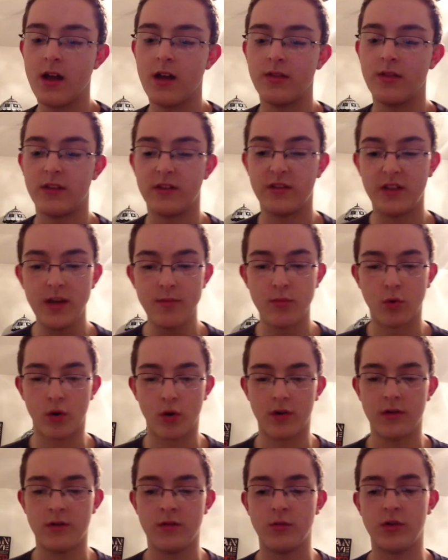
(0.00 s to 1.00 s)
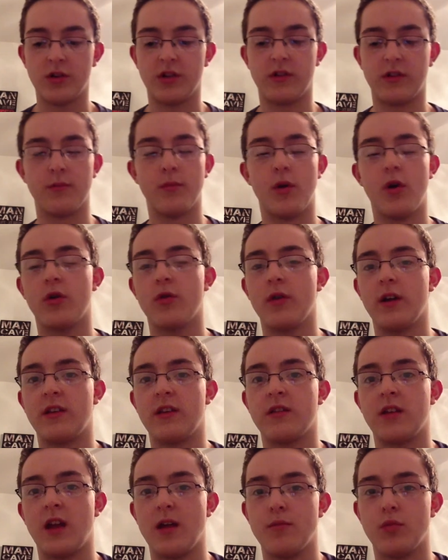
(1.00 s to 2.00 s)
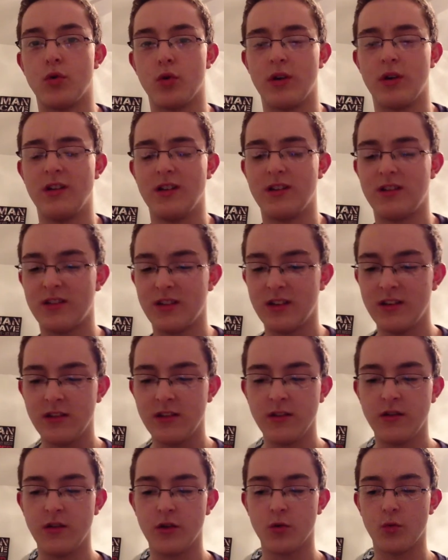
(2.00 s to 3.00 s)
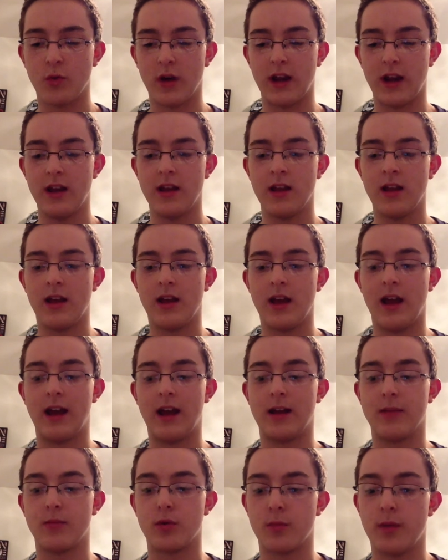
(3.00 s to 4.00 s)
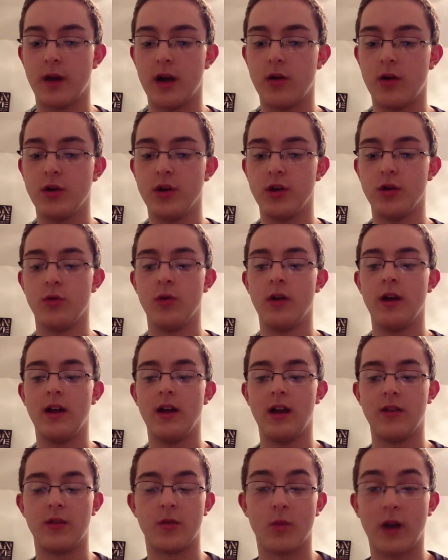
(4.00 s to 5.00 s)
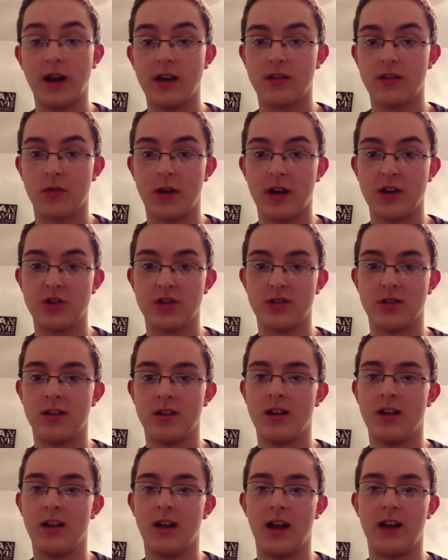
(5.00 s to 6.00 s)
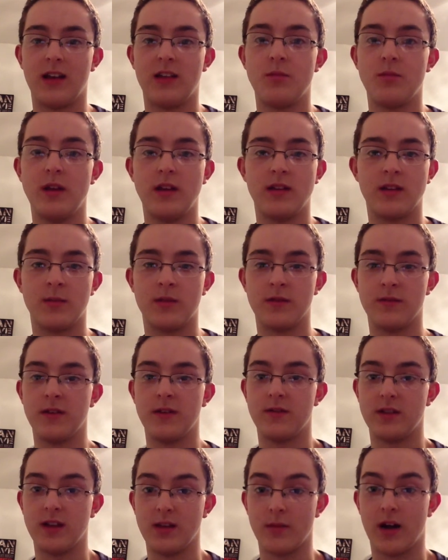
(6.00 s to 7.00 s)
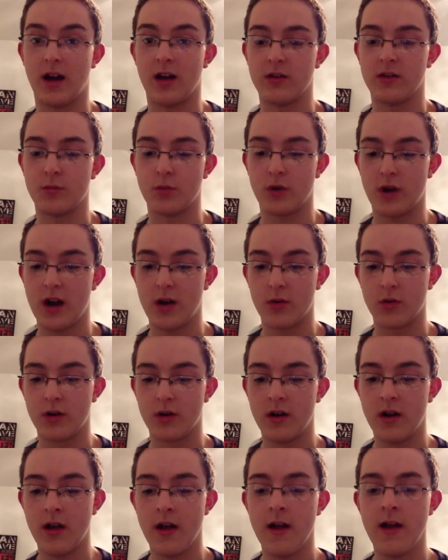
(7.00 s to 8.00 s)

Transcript: The Z-Board, which is a motorized skateboard, senses your weight and can propel you in the right direction at speeds up to 15 miles per hour.